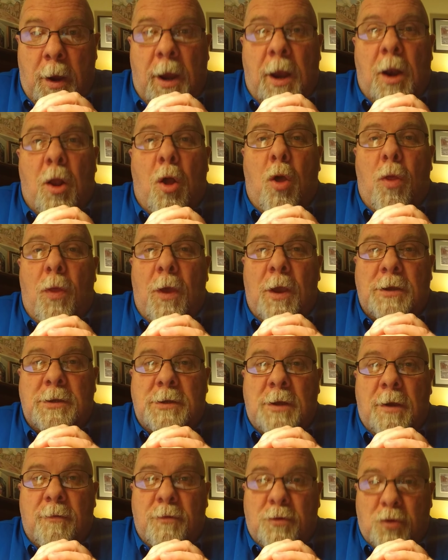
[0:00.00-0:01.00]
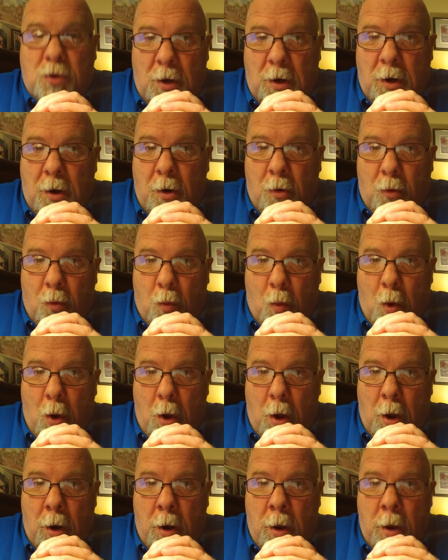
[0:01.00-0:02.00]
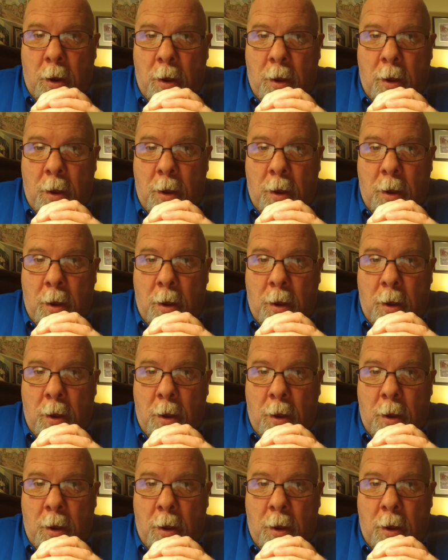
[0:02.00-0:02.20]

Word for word: and all that stuff's in there at one